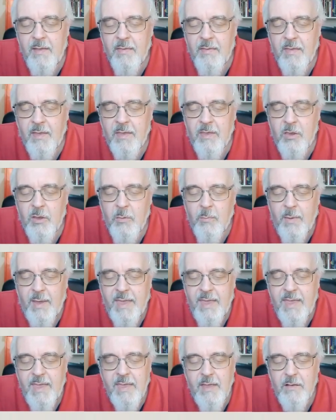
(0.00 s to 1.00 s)
that you may
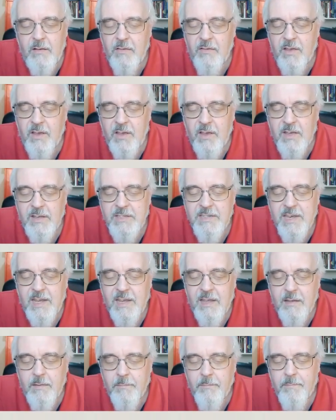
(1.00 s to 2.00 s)
heal the
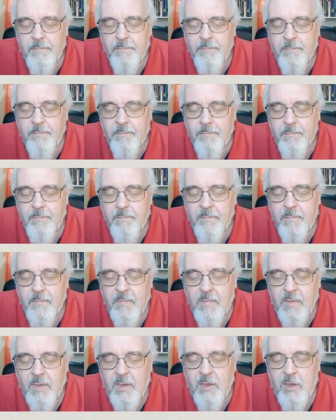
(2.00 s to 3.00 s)
hurting,
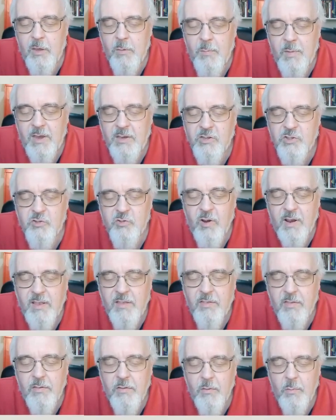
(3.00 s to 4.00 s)
that you may
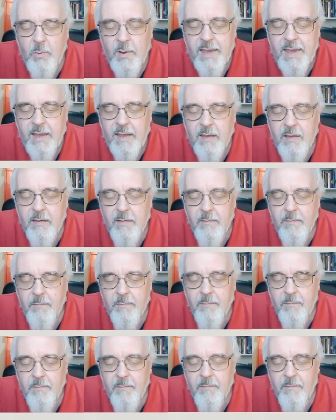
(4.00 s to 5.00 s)
strengthen the weak
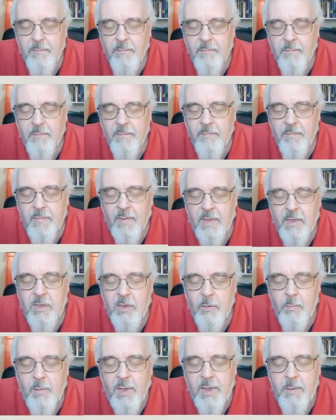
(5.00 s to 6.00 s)
that
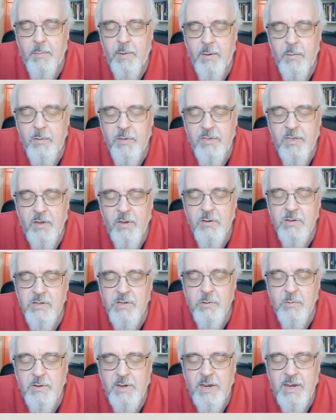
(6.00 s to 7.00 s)
you may be with those
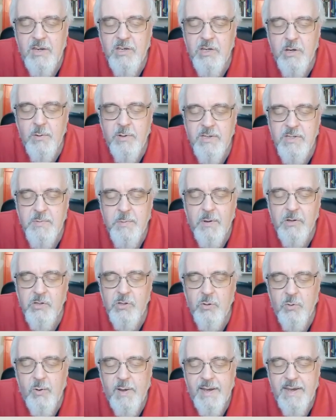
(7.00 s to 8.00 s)
who need you in
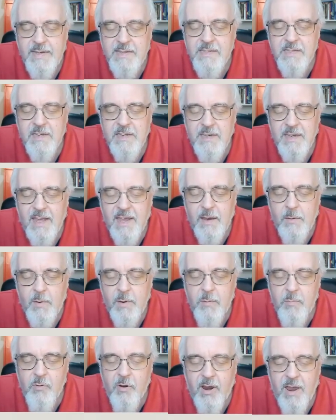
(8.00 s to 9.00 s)
special ways today.
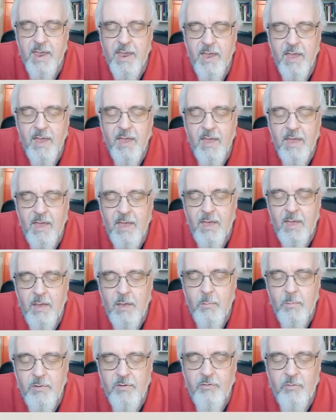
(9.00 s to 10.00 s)
We pray
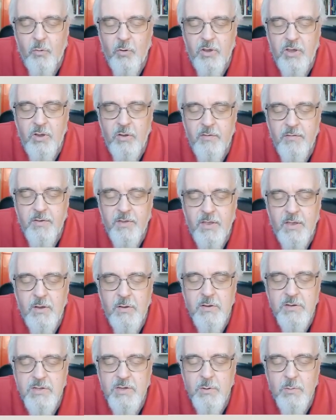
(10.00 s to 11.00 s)
before you for
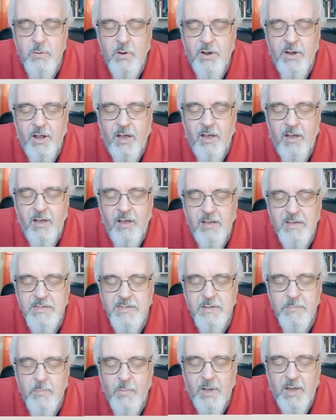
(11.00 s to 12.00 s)
those who are on our
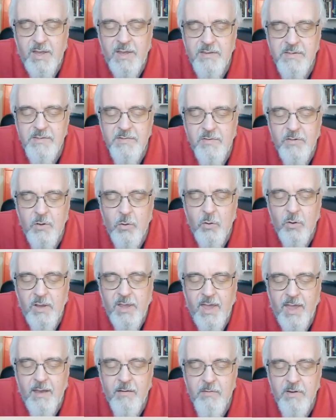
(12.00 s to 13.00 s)
hearts and minds, for your
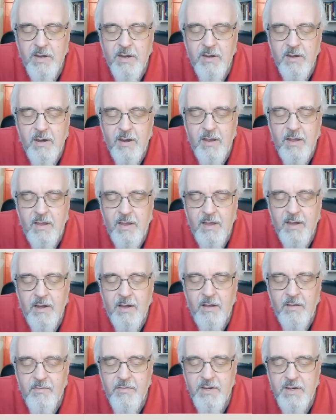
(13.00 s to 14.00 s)
care and, and
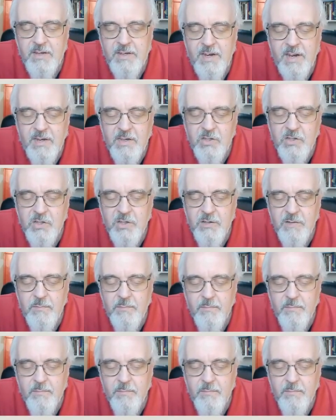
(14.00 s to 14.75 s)
love and attention.